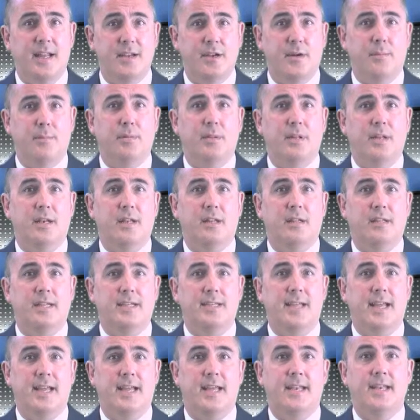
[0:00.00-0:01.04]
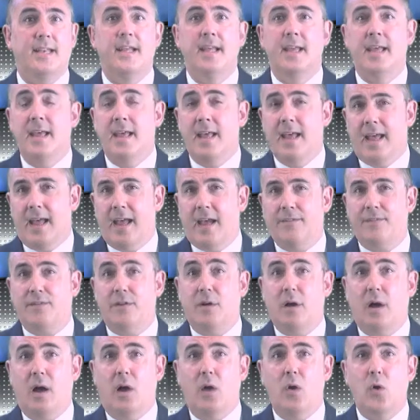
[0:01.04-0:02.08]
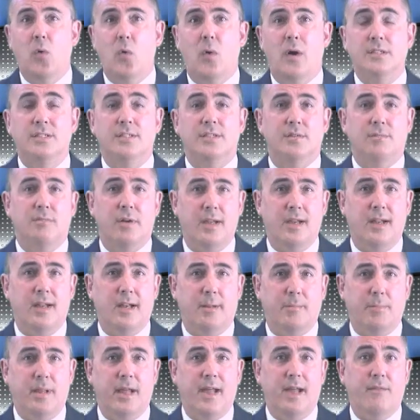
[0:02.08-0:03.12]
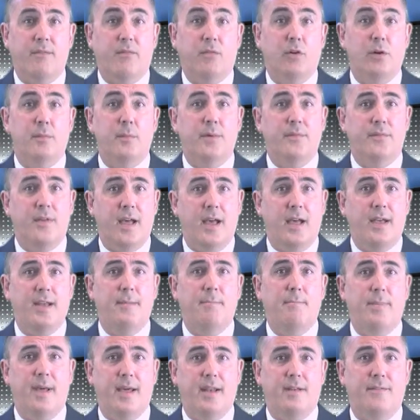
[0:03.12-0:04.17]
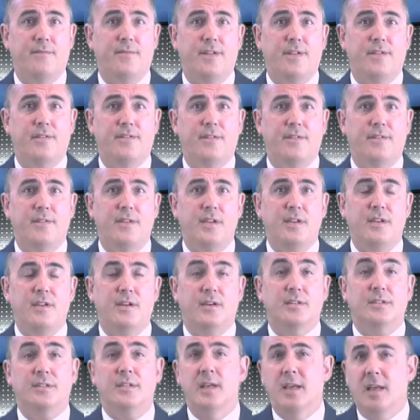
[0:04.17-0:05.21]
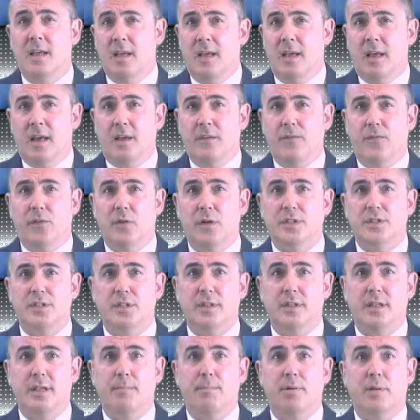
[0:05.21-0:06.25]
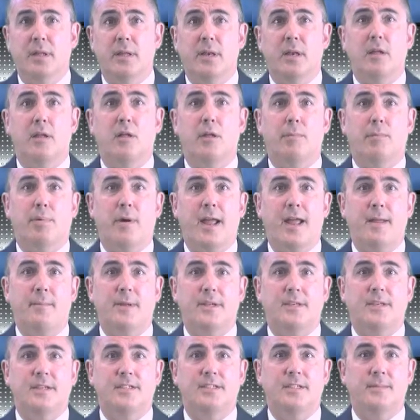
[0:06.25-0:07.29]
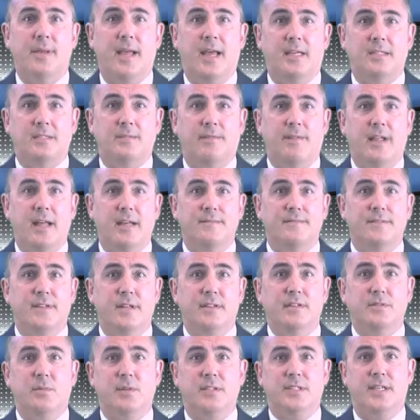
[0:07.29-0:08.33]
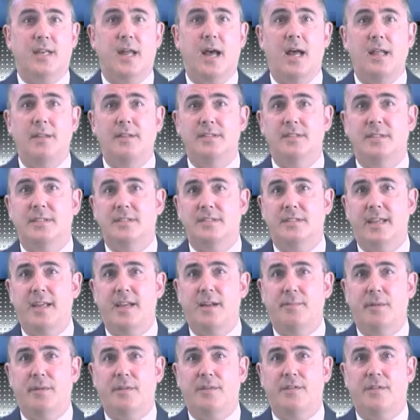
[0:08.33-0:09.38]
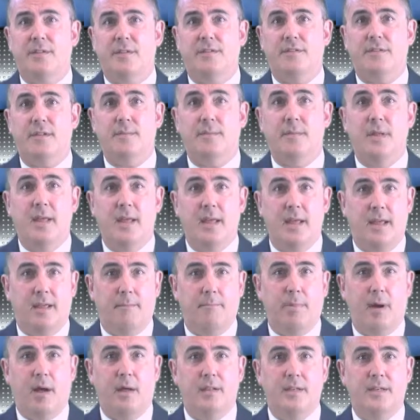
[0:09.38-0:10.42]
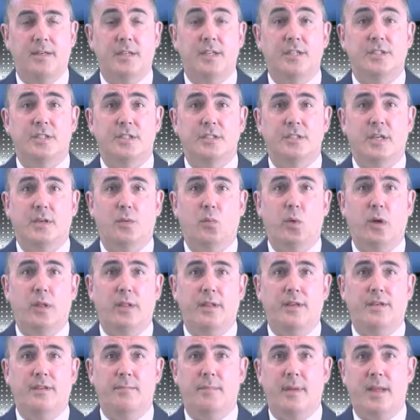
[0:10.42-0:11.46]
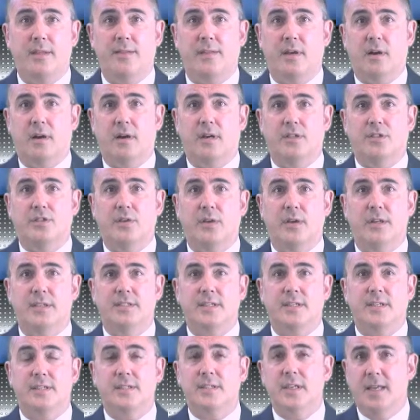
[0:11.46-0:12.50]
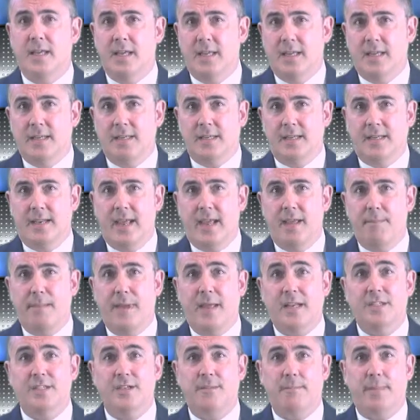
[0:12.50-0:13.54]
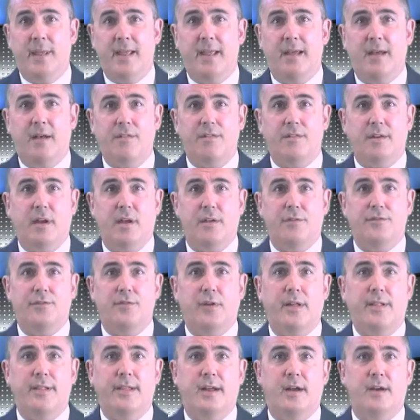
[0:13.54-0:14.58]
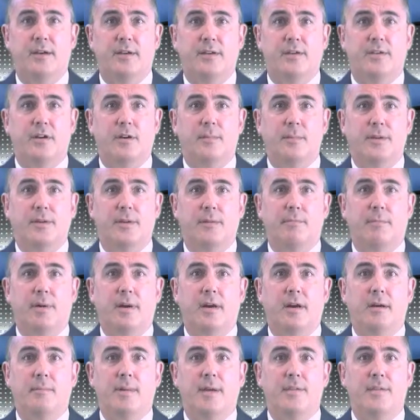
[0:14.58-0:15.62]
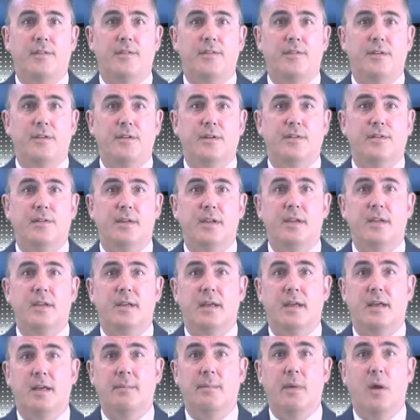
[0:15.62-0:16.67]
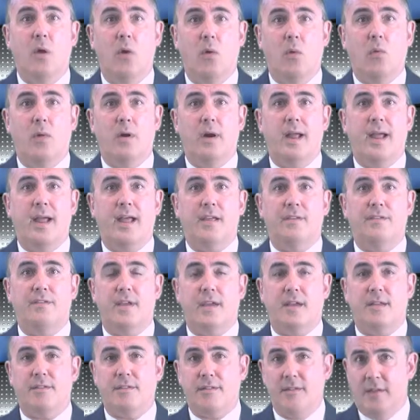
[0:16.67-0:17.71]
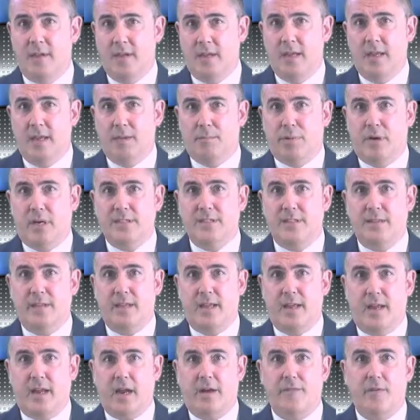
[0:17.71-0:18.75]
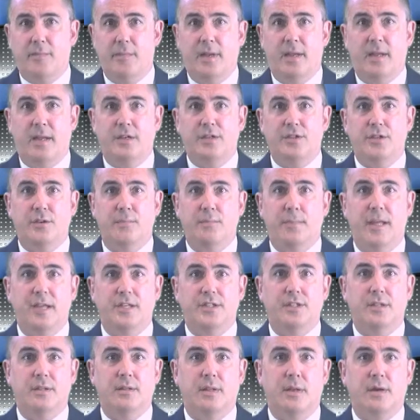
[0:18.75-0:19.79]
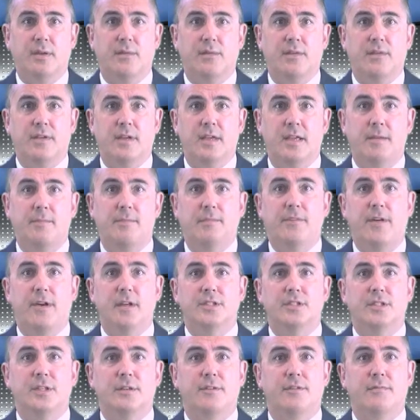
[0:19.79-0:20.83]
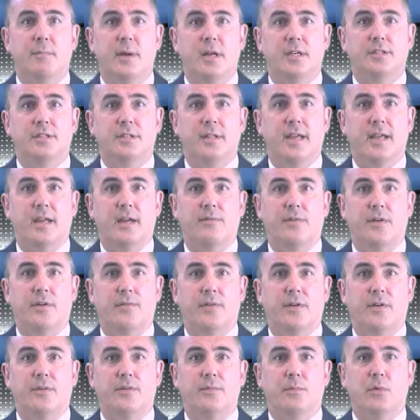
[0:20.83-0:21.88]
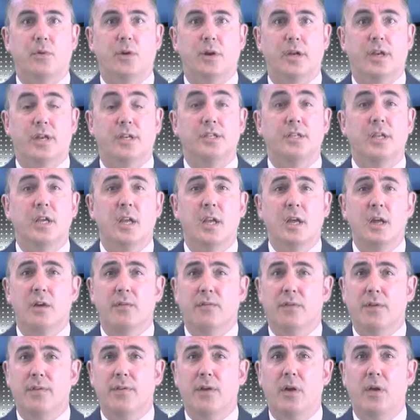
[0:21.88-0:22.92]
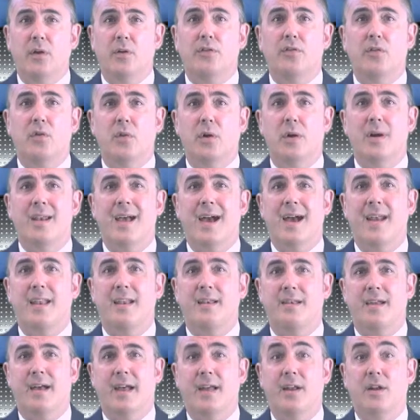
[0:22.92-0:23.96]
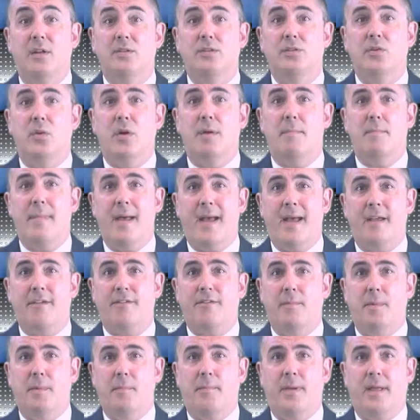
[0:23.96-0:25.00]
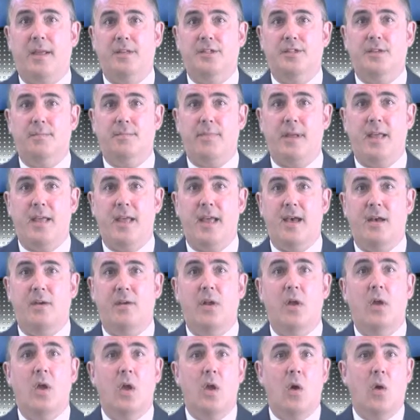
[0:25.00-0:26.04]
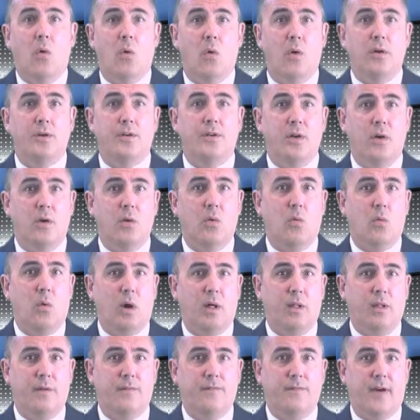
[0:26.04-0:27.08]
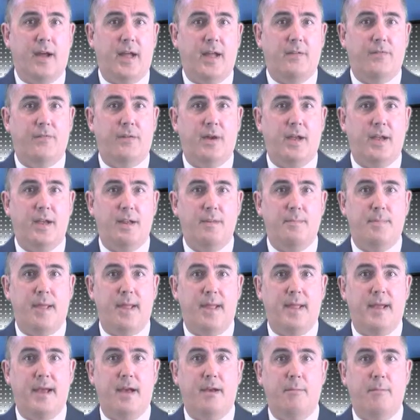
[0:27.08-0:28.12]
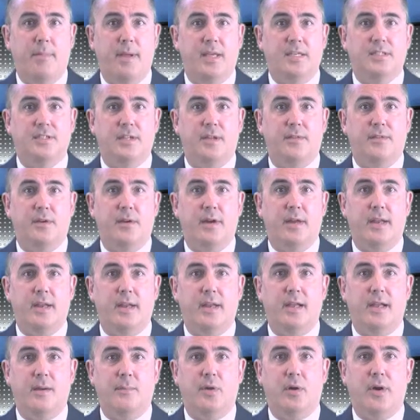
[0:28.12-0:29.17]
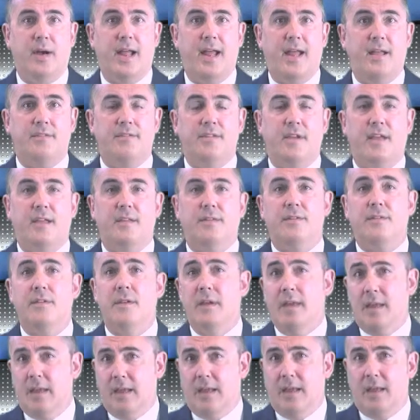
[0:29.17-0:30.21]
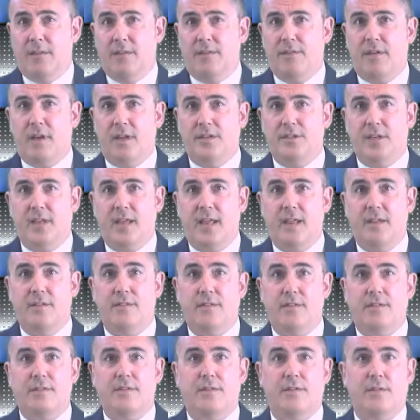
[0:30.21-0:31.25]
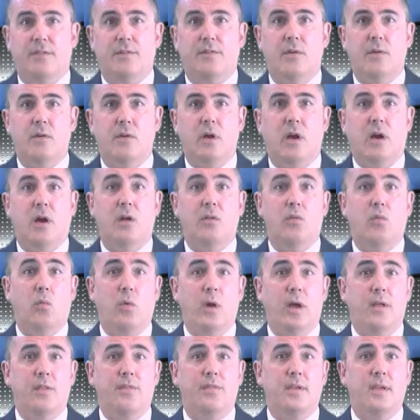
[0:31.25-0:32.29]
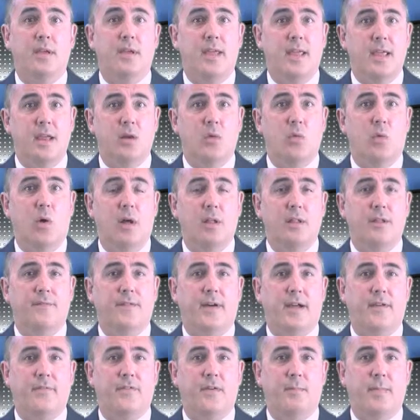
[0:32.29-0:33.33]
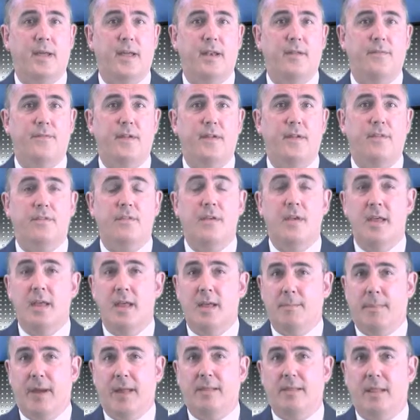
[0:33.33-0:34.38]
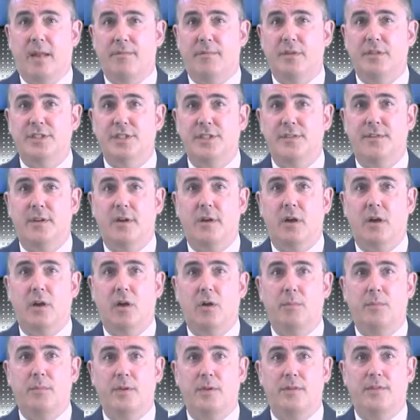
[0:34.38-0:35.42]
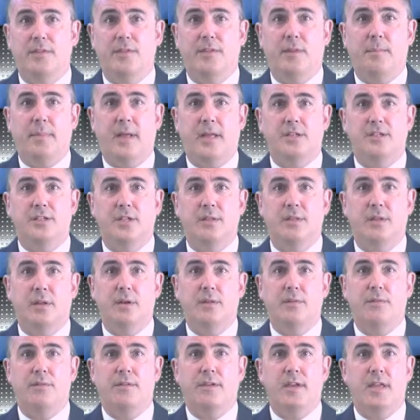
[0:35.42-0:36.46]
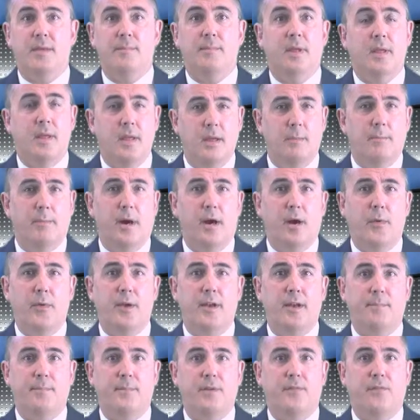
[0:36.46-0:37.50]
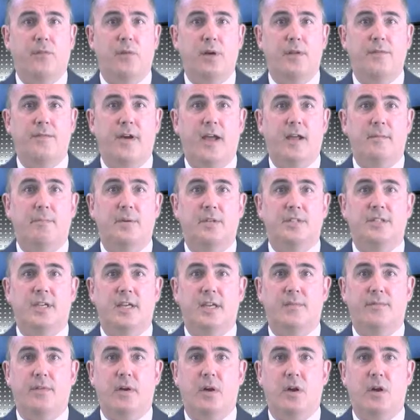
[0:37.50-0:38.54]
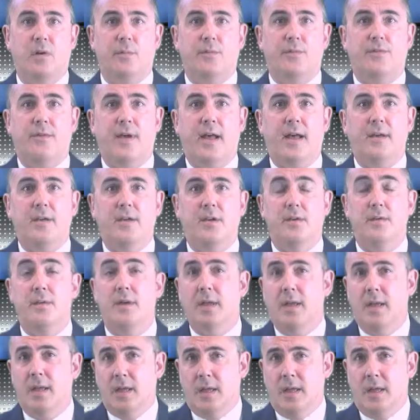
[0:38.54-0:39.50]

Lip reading: and you're politically dead. After all, who wants to run on a platform of cutting benefits to seniors? Unfortunately, political pragmatism has left us with an unsustainable system and politicians unwilling to make the hard choices. Today, pension payouts in Australia are determined in part by the senior's income or assets. Presently, a government-issued pension loan scheme functions much like a reverse mortgage for those who are not entitled to a maximum pension payout or don't qualify for any payout based on their income or assets. In such cases, the so-called wealthy can qualify for benefits by leveraging their home using the pension loan scheme, borrowing up to 45% of a home's value.